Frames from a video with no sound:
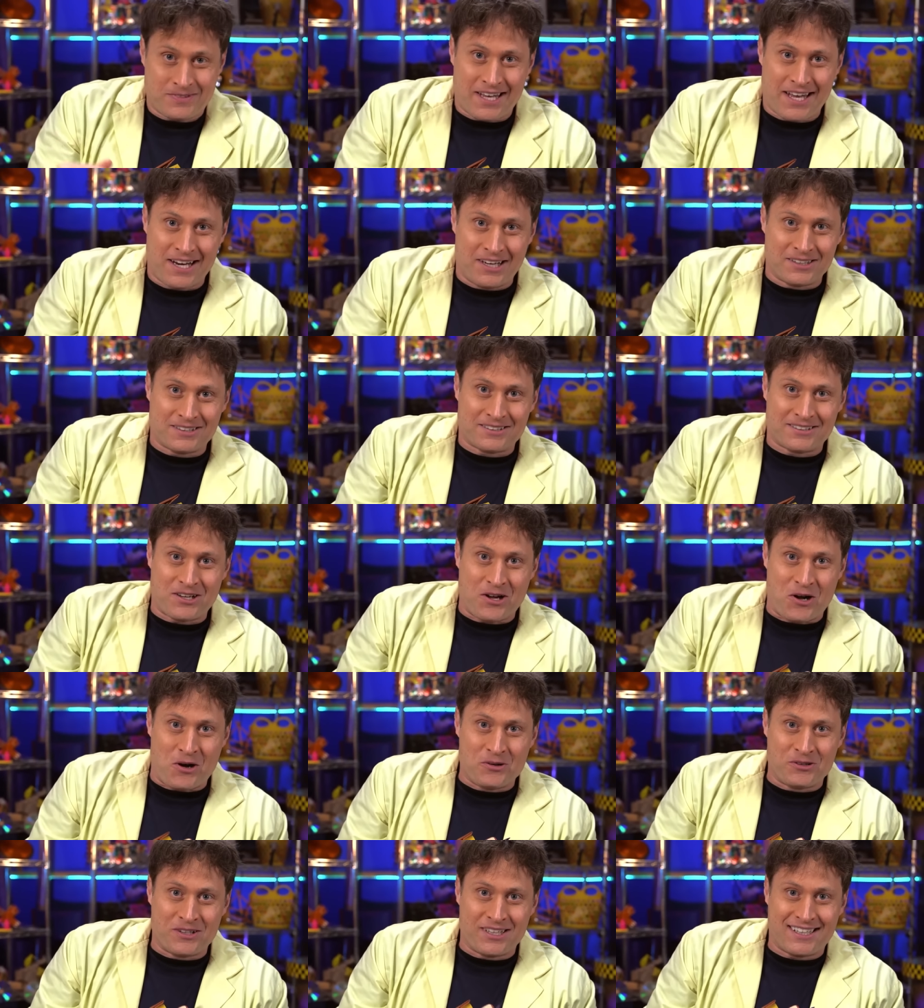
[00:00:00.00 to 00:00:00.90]
It'll
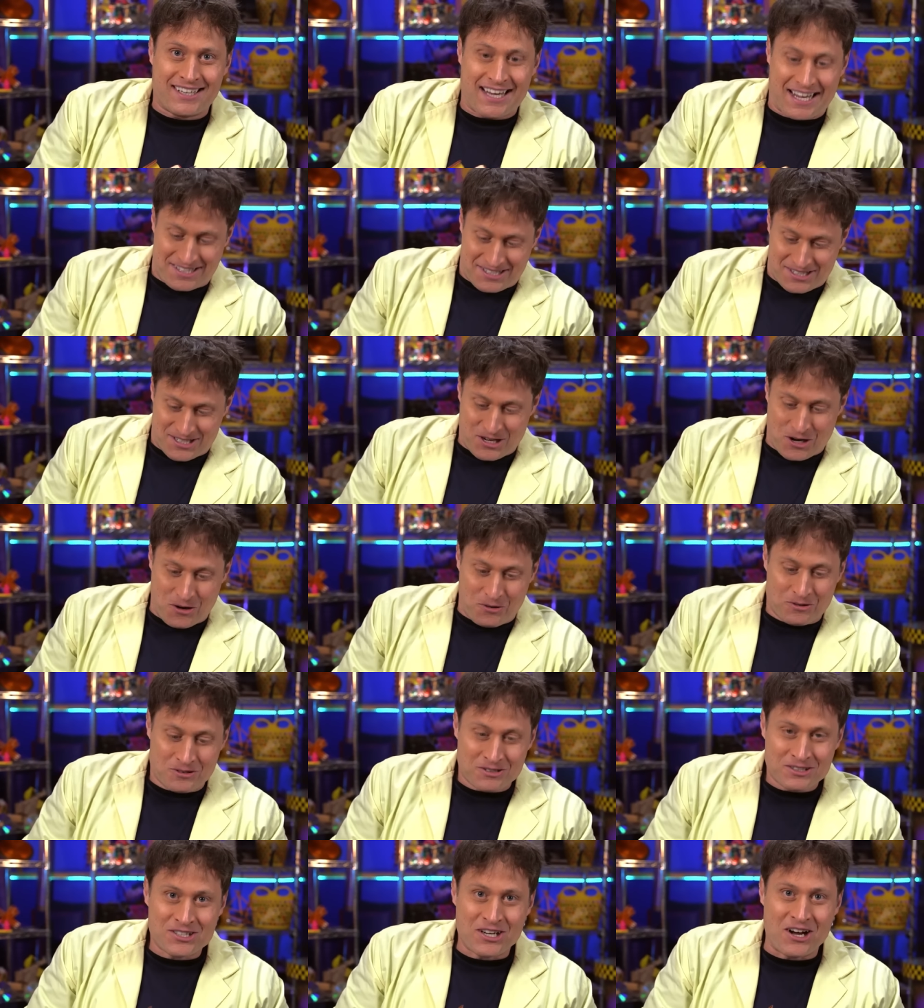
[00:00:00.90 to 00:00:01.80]
only get so
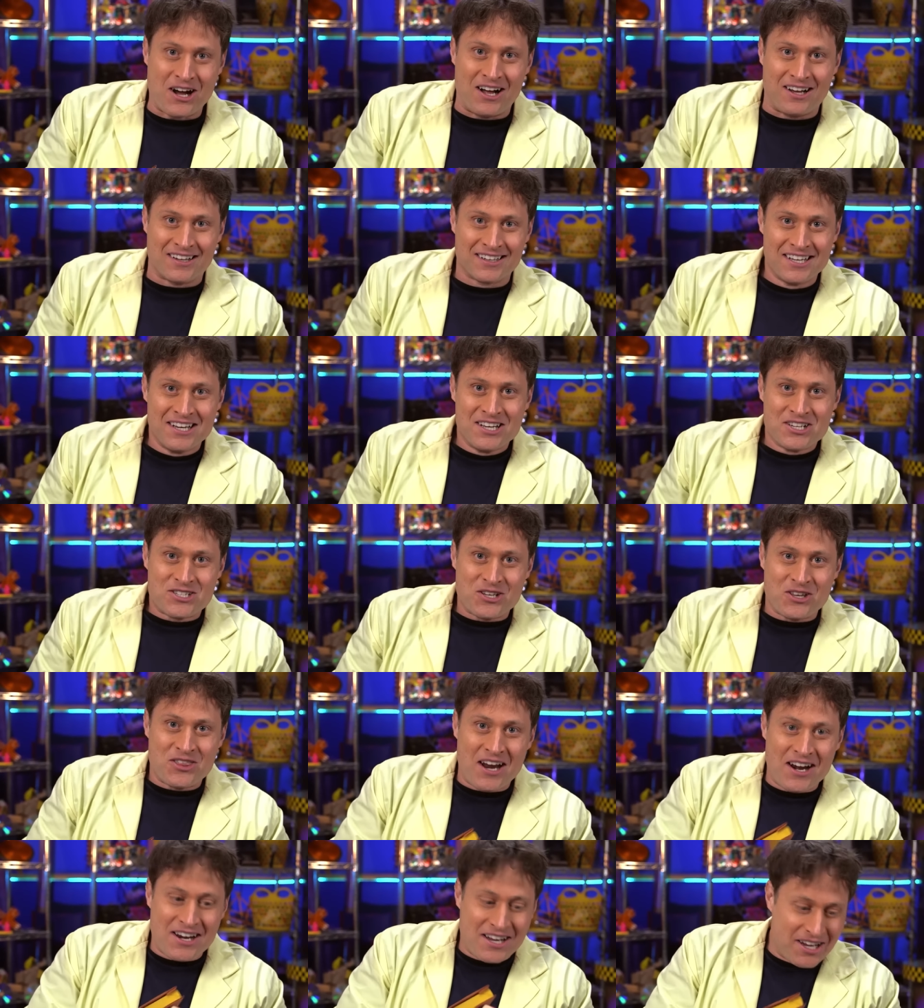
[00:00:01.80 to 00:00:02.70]
tall.
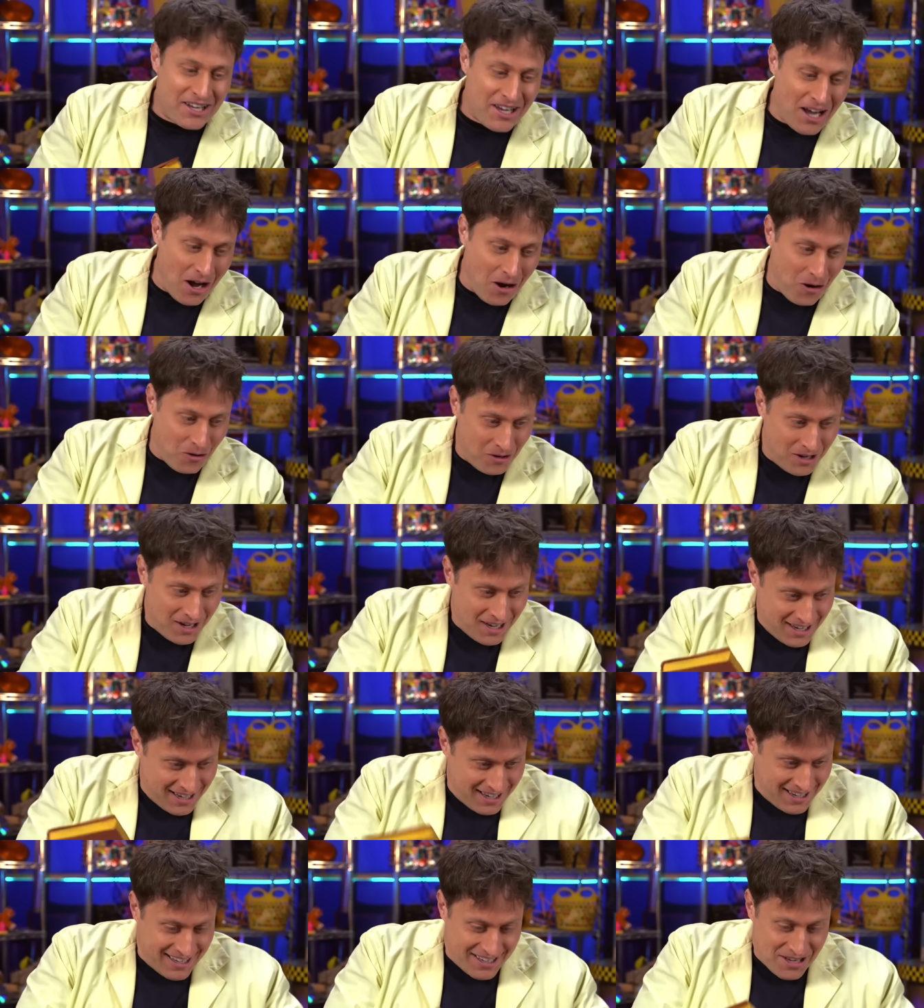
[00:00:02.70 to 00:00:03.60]
So there you go.
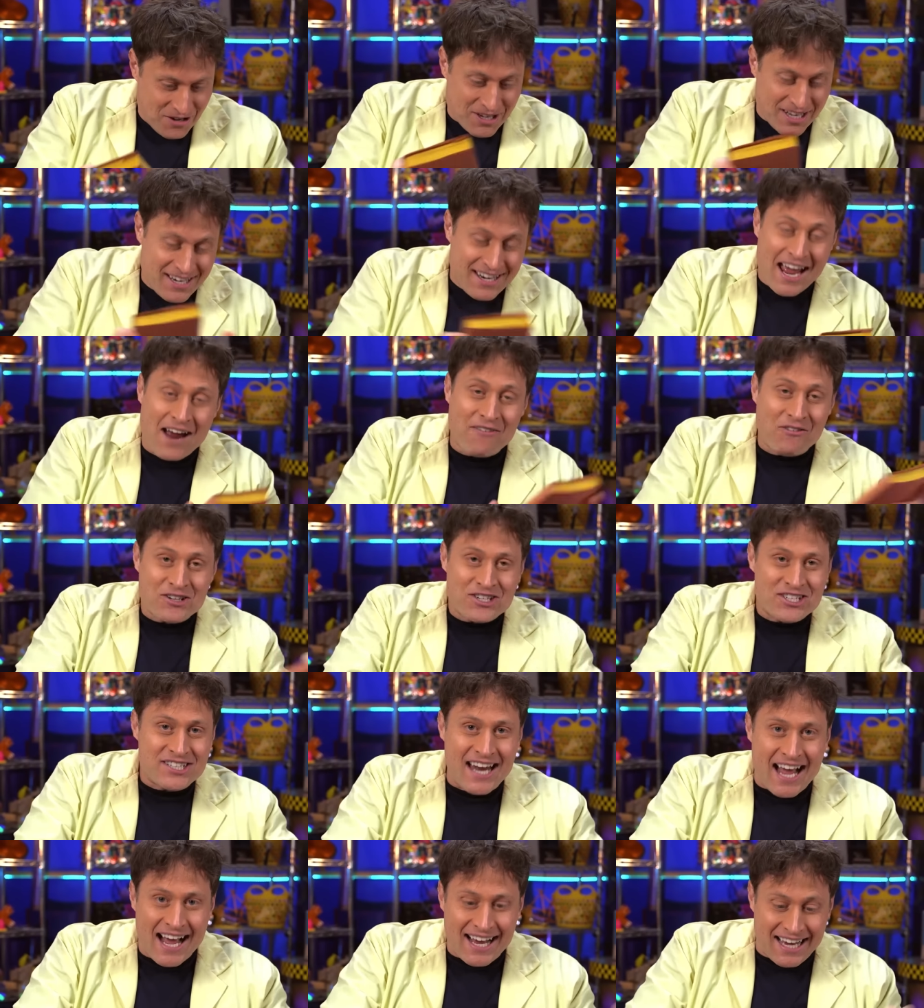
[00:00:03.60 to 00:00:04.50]
You can never
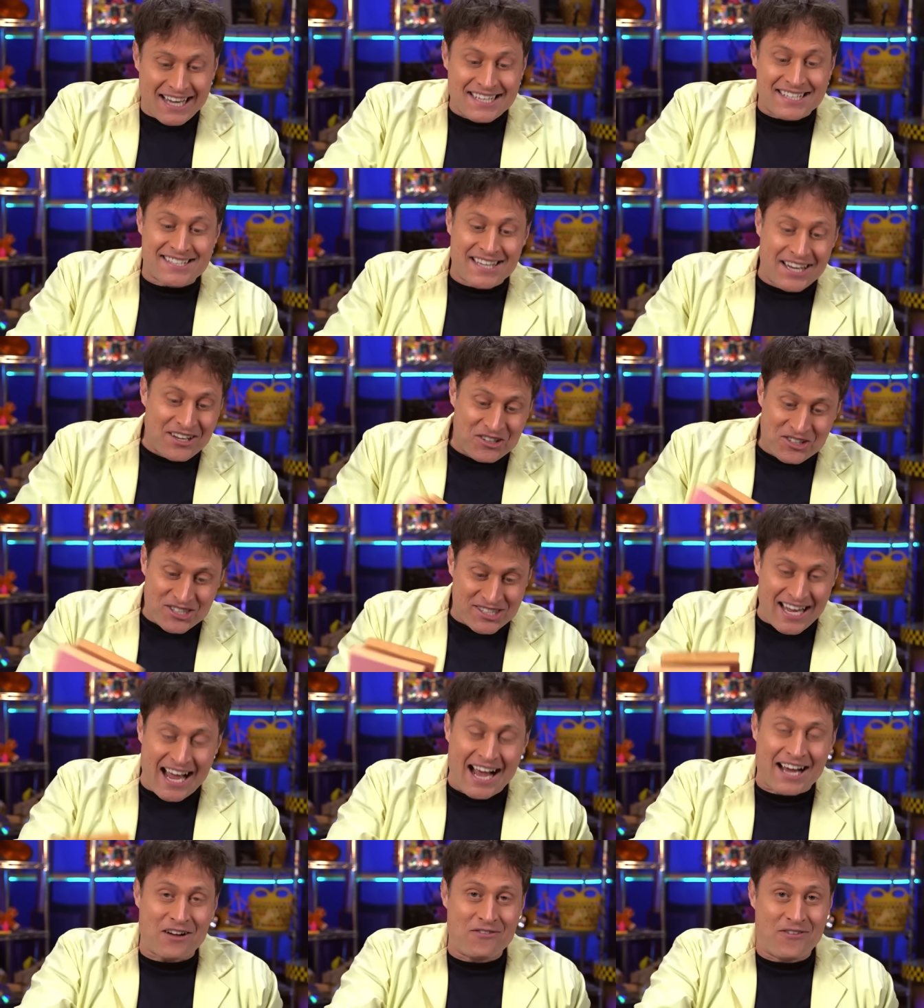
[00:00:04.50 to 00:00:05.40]
stack a single
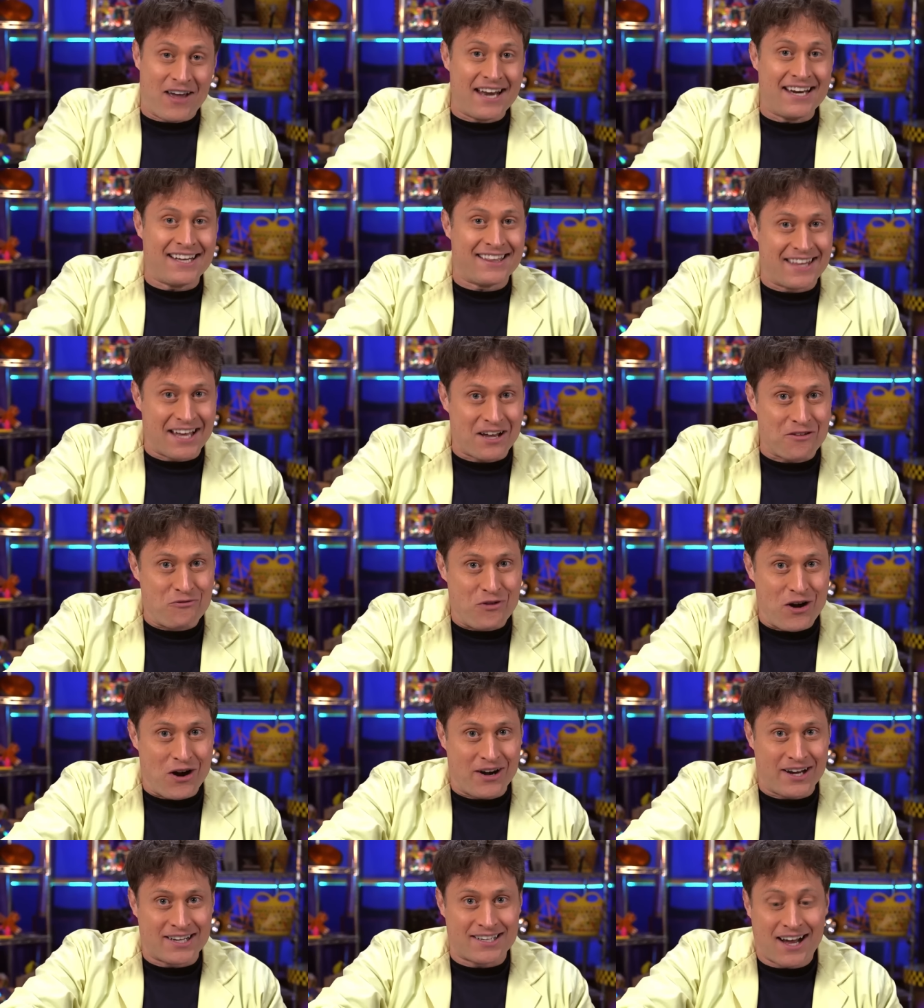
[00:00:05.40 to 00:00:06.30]
stack of anything
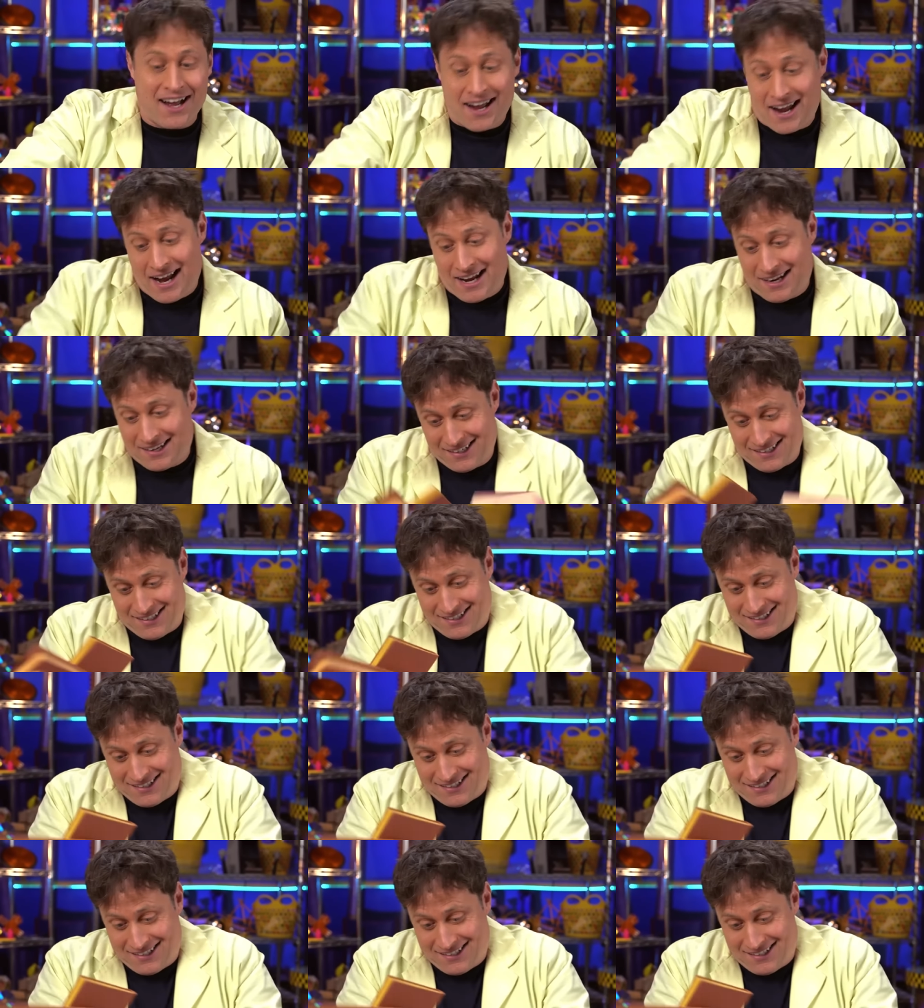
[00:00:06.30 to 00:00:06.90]
very high.